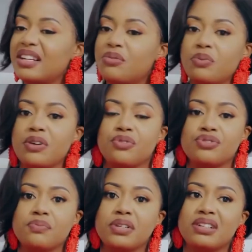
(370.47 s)
I think we've
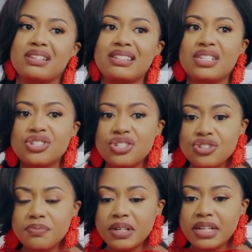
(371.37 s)
also been
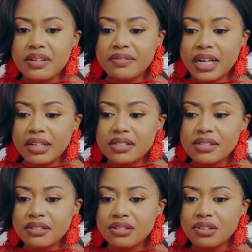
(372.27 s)
conditioned to believe that,
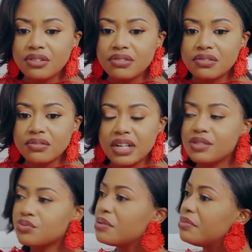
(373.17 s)
you know,
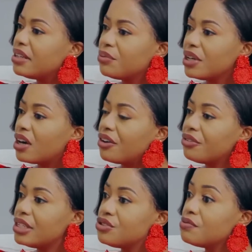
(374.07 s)
as women, we
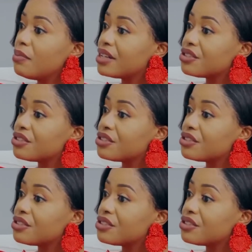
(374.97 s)
can't really do